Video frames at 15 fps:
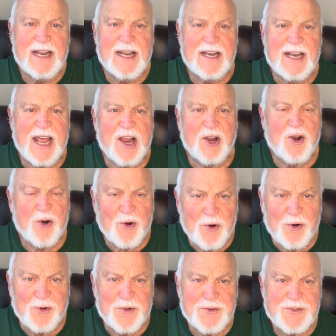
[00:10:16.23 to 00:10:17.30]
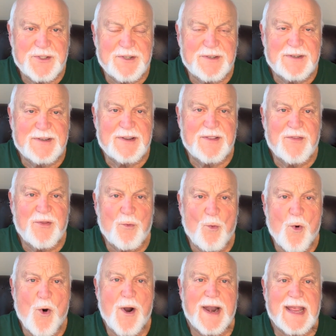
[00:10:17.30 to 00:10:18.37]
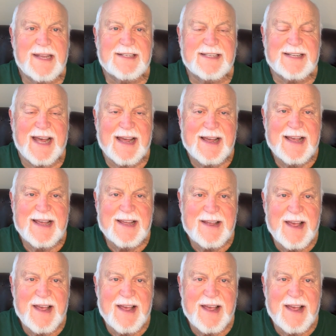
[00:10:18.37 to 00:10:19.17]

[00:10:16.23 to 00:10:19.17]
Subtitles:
Now, girls wanting to